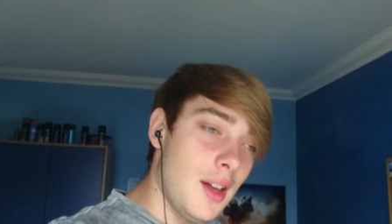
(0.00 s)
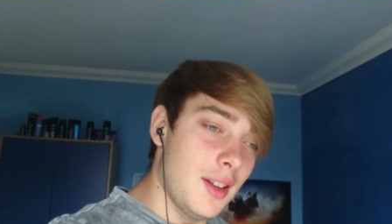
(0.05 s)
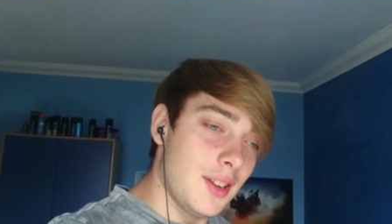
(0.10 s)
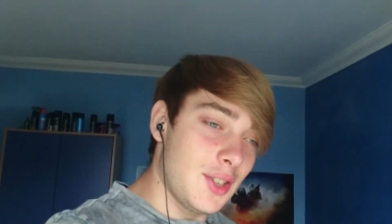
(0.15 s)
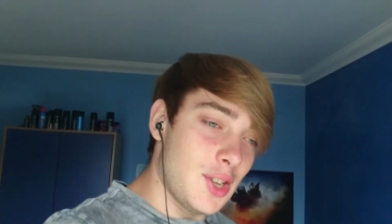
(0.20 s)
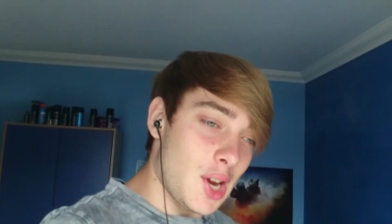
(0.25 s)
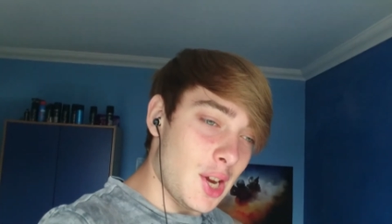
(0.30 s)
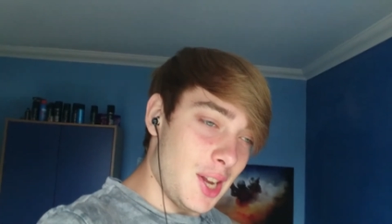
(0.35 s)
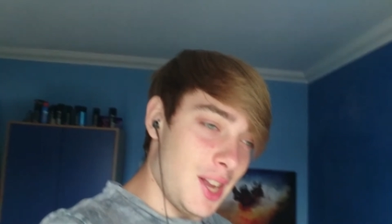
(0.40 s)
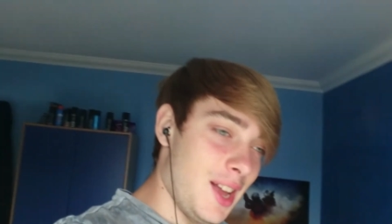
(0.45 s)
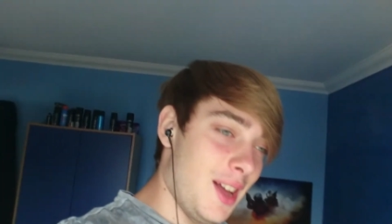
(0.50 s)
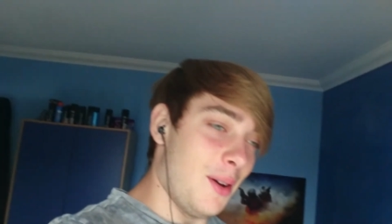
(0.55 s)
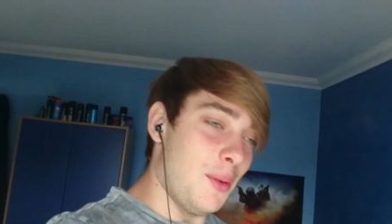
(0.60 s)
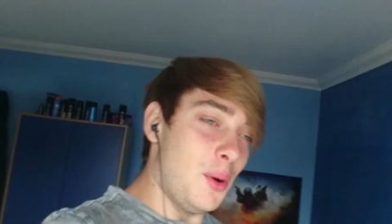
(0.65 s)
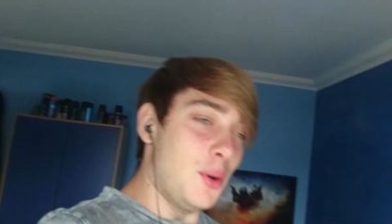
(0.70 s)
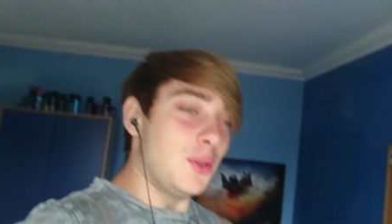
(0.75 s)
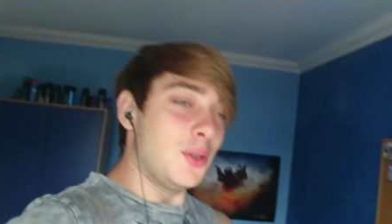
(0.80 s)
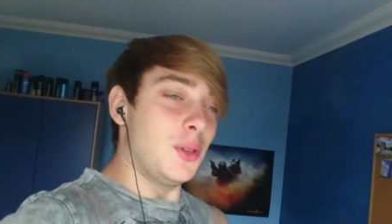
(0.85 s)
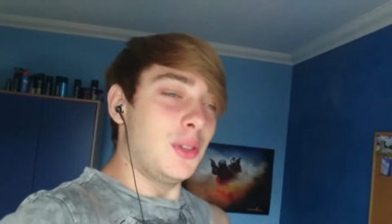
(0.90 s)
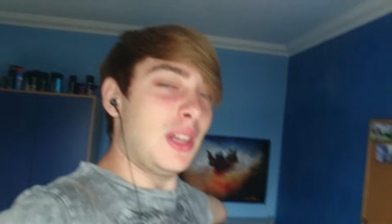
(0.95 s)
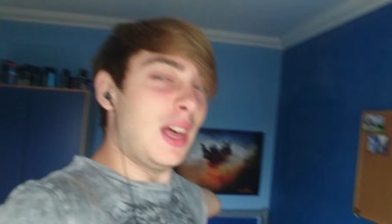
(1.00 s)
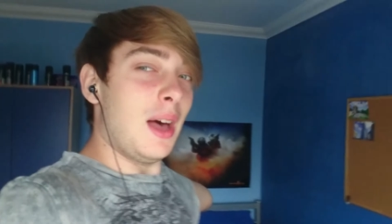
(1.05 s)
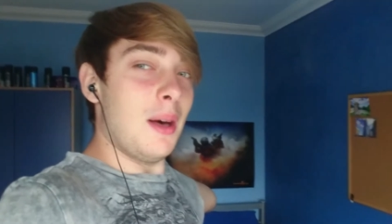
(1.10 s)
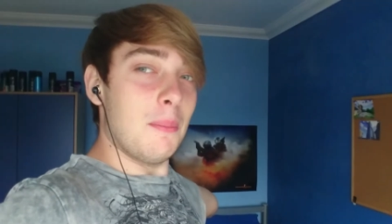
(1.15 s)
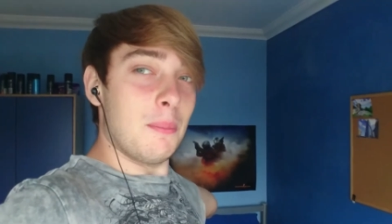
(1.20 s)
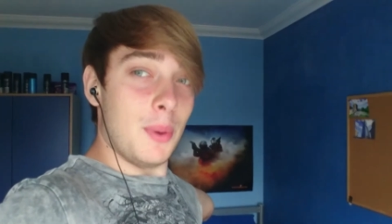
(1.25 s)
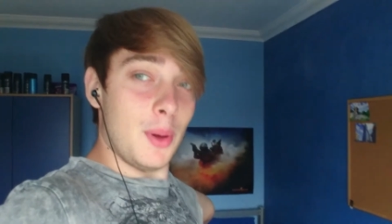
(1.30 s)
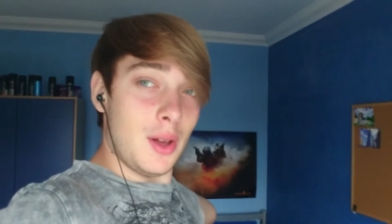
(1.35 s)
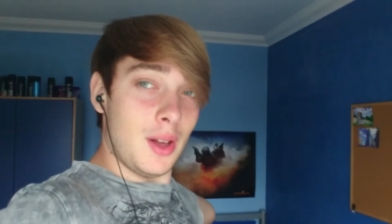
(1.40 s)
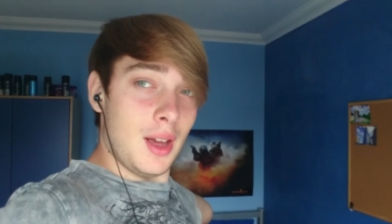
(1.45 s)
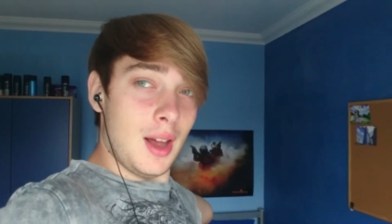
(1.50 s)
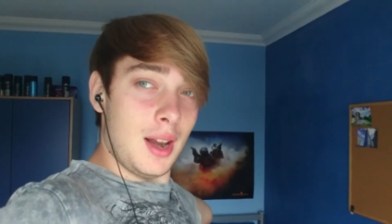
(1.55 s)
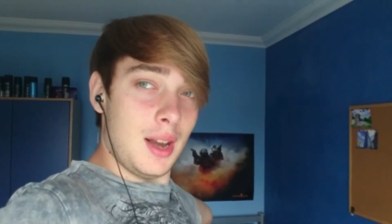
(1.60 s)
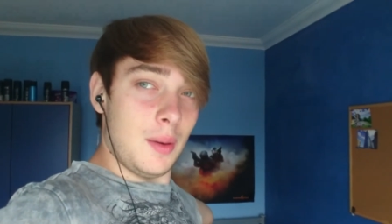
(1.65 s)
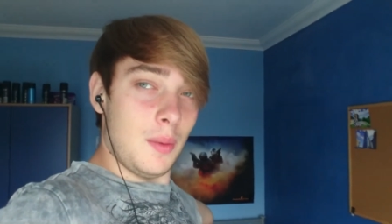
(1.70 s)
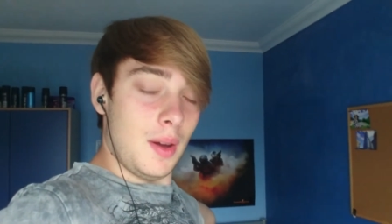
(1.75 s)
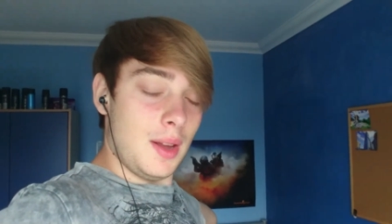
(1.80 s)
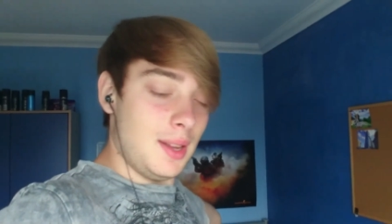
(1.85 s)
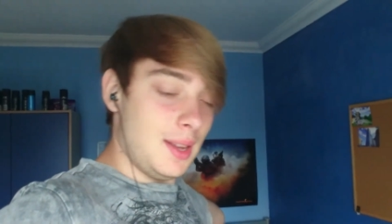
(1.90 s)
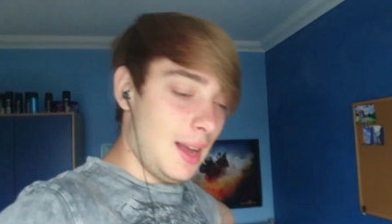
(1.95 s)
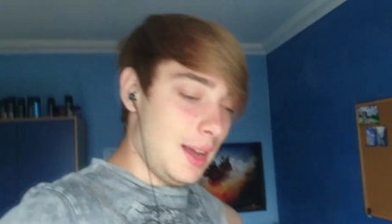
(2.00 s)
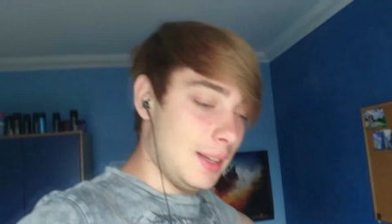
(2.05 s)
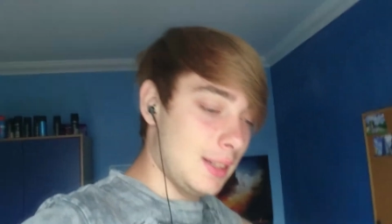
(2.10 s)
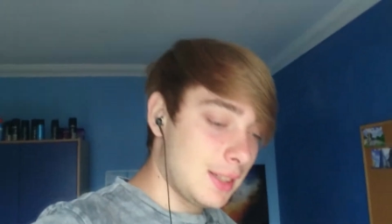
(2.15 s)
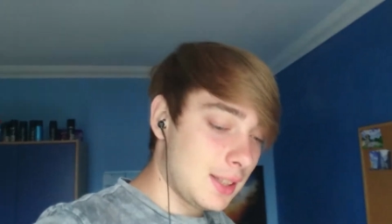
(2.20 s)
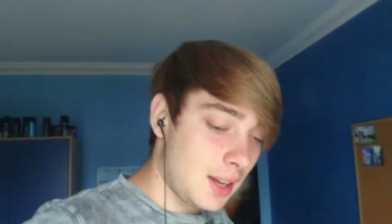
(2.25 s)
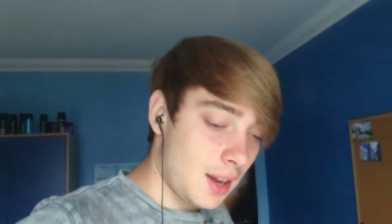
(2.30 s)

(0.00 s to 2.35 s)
JK, I won't do that. But anyway, yes,